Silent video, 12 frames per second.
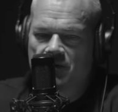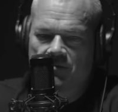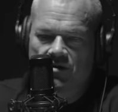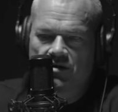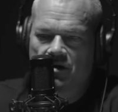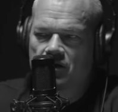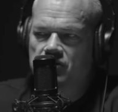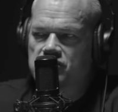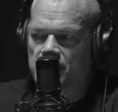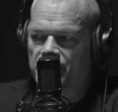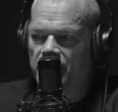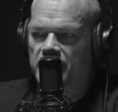maybe a year or
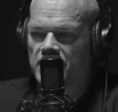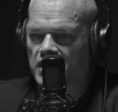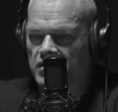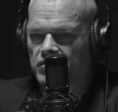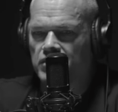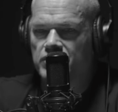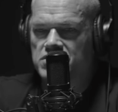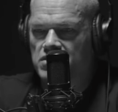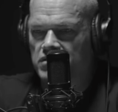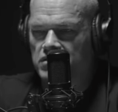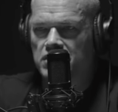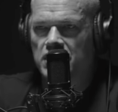something like that, you know, we
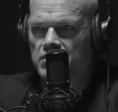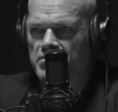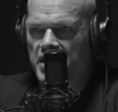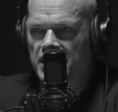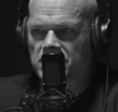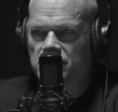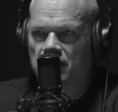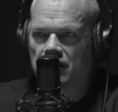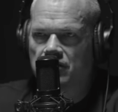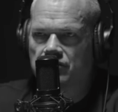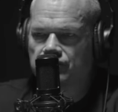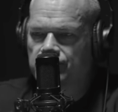started getting back to
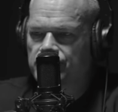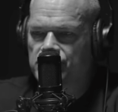kind of